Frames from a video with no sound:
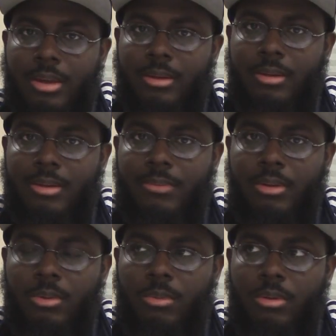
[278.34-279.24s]
I could give a
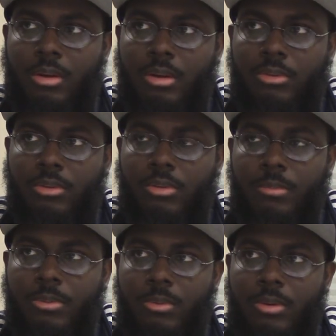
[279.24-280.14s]
little nudge to
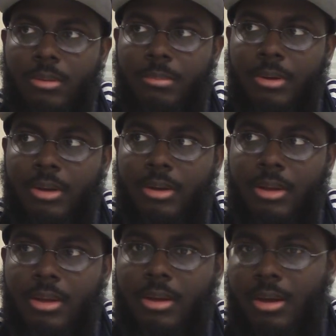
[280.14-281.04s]
Shippuden, but
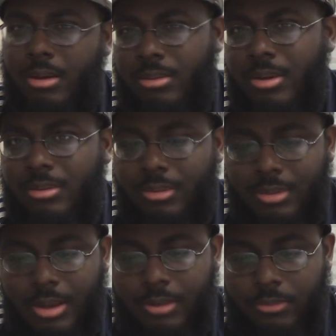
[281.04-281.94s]
I'll say it's a
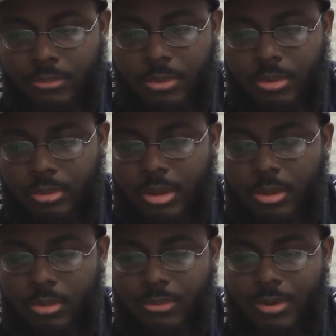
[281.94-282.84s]
tie as far as
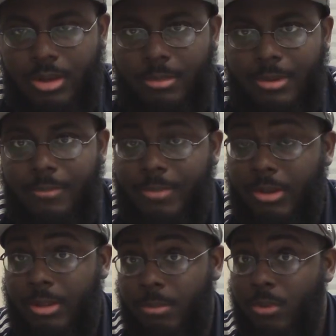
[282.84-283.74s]
character development.
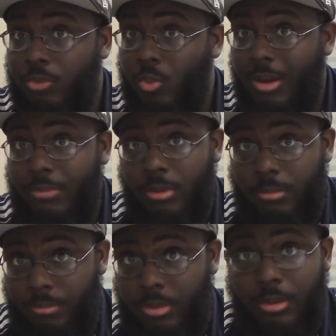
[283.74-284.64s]
Now, they both do have their,
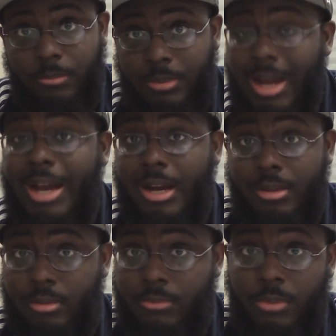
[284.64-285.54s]
their
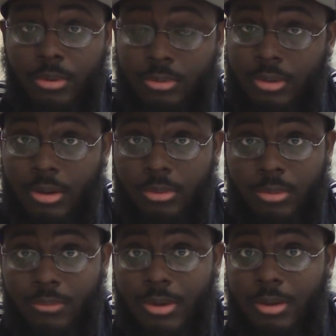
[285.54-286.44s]
cons as far as
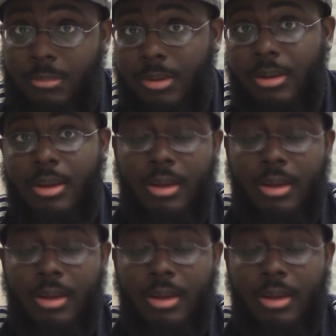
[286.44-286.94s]
character development,